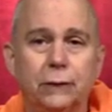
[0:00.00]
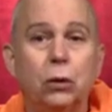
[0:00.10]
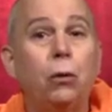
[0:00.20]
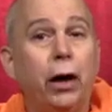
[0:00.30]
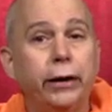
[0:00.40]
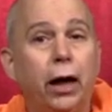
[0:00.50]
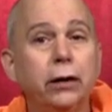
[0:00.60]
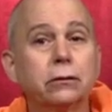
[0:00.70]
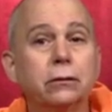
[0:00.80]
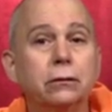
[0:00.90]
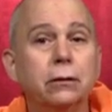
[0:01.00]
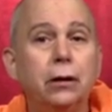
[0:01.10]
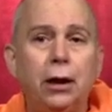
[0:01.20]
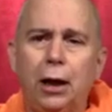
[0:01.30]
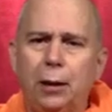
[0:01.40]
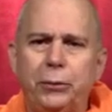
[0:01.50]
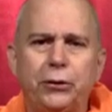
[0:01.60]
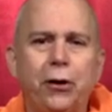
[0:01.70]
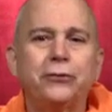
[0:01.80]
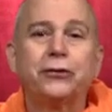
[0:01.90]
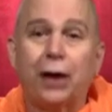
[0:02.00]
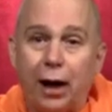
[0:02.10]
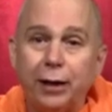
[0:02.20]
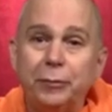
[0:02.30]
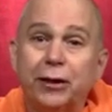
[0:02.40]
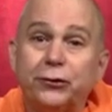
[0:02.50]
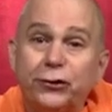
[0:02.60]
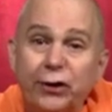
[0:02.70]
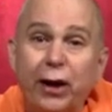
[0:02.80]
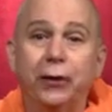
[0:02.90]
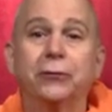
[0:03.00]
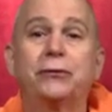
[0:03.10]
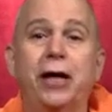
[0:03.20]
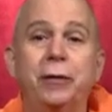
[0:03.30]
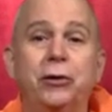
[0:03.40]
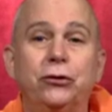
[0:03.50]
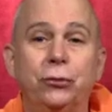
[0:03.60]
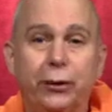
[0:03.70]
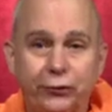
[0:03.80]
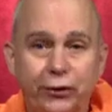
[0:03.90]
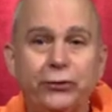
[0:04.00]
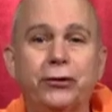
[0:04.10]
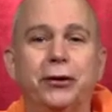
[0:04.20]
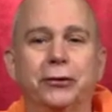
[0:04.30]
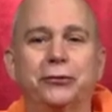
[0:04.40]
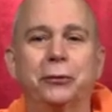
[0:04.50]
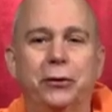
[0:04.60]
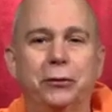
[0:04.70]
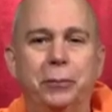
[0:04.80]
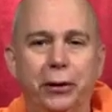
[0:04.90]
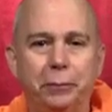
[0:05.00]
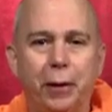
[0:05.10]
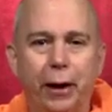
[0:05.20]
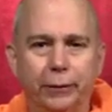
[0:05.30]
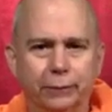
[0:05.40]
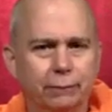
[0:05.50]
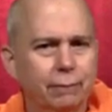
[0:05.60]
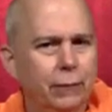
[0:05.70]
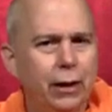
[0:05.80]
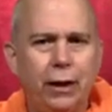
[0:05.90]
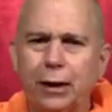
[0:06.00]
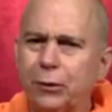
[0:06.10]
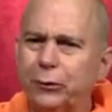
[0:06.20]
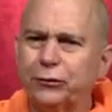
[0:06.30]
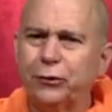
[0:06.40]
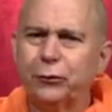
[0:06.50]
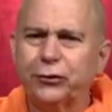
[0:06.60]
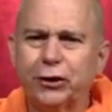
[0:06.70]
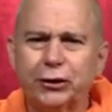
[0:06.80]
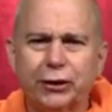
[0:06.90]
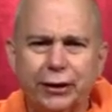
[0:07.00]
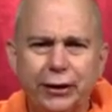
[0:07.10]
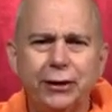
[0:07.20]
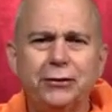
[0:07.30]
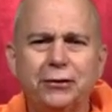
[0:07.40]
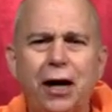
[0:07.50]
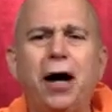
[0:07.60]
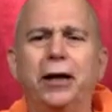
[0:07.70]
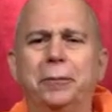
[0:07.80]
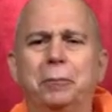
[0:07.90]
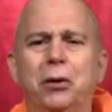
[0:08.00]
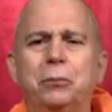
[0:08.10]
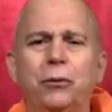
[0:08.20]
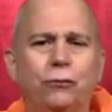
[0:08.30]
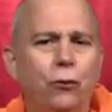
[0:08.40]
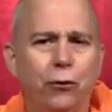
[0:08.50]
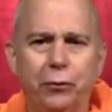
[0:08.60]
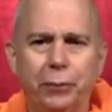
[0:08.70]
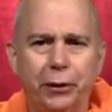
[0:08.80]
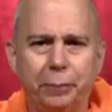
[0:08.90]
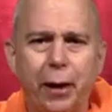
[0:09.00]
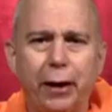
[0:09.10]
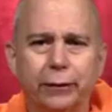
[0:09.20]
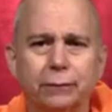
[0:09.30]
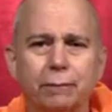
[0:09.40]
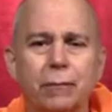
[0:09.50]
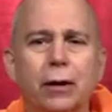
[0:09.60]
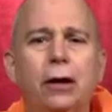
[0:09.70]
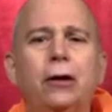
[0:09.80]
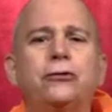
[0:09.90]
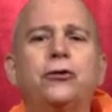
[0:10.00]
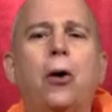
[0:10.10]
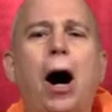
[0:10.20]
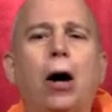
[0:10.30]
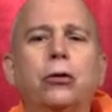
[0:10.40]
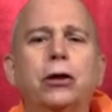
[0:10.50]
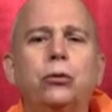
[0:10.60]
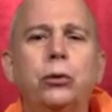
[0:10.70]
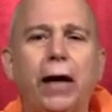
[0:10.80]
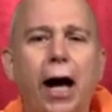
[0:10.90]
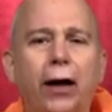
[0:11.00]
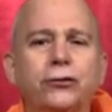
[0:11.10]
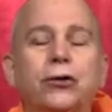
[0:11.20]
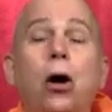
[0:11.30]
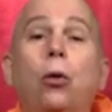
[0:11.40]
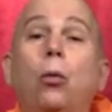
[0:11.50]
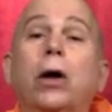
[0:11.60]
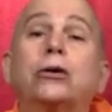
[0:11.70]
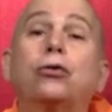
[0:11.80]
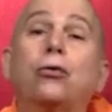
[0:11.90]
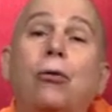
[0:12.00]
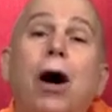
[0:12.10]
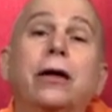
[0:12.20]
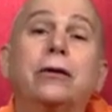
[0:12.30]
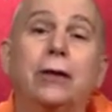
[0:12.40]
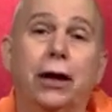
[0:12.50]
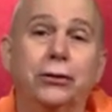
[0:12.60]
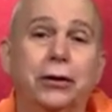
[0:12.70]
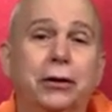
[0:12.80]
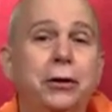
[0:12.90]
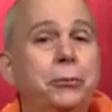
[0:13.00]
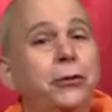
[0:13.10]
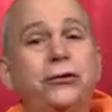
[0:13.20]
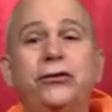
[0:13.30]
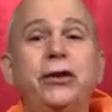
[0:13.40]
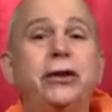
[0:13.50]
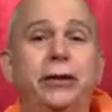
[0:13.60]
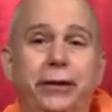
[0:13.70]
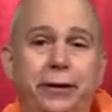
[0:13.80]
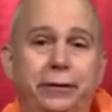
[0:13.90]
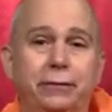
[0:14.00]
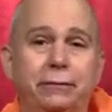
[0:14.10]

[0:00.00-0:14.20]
Why not? Because time itself came into existence with the Big Bang. There was no such thing as time before the Big Bang, so how can we ask what chronologically preceded it?